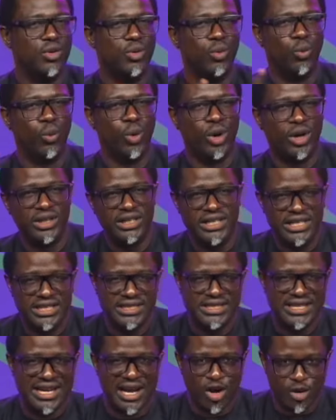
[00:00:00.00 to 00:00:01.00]
one in
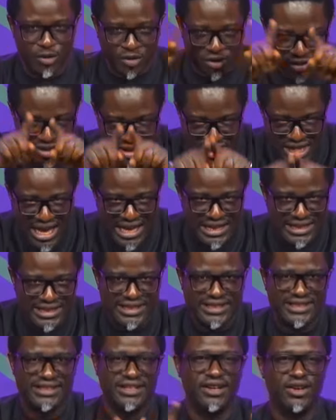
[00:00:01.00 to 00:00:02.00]
their
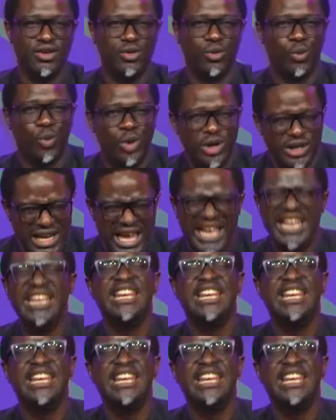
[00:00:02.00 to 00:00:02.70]
understanding, one in